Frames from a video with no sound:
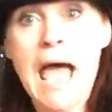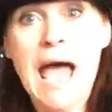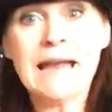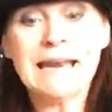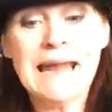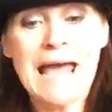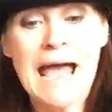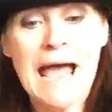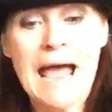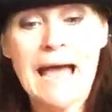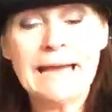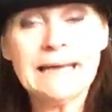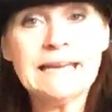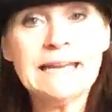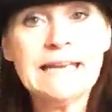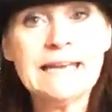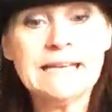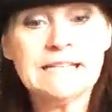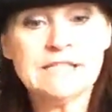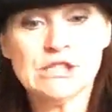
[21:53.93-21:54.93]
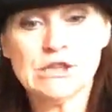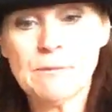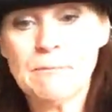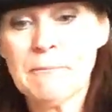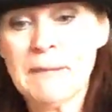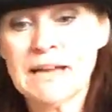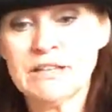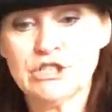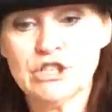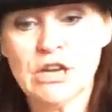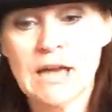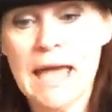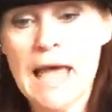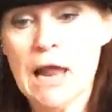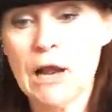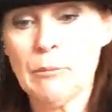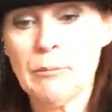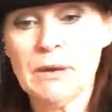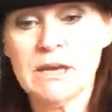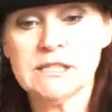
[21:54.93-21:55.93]
And I need some magic
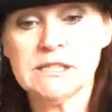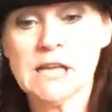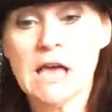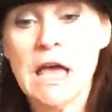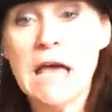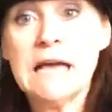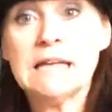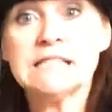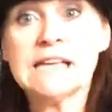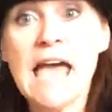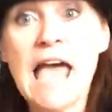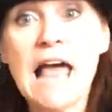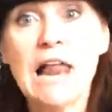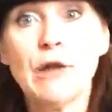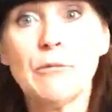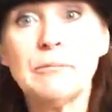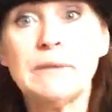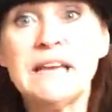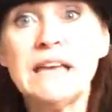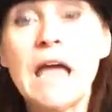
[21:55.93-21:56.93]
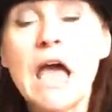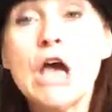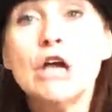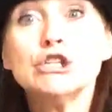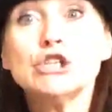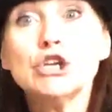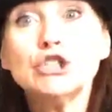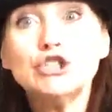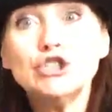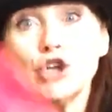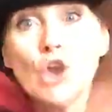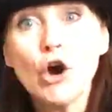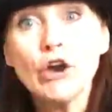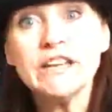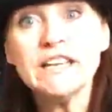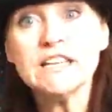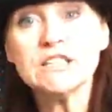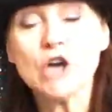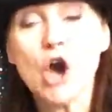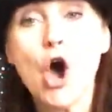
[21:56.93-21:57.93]
helpers to help me to
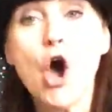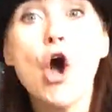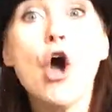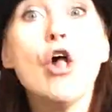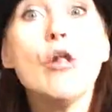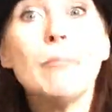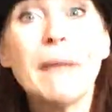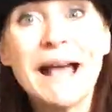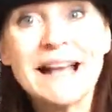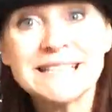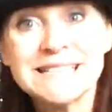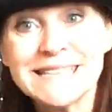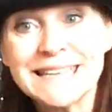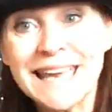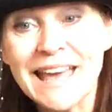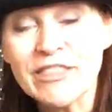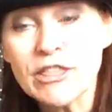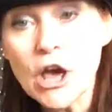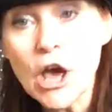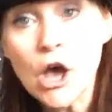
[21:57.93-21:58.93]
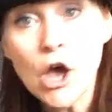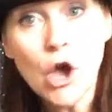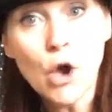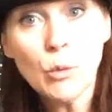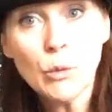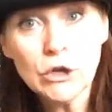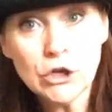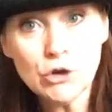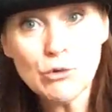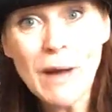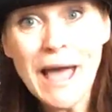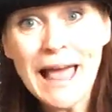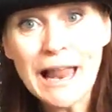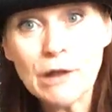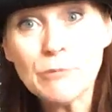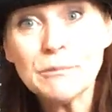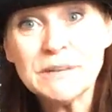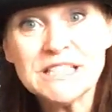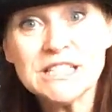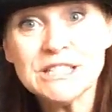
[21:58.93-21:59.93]
join it all back together. Will you
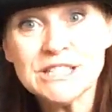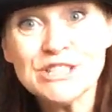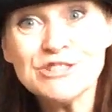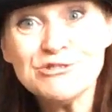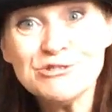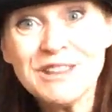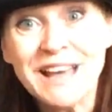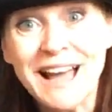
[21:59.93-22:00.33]
help me to do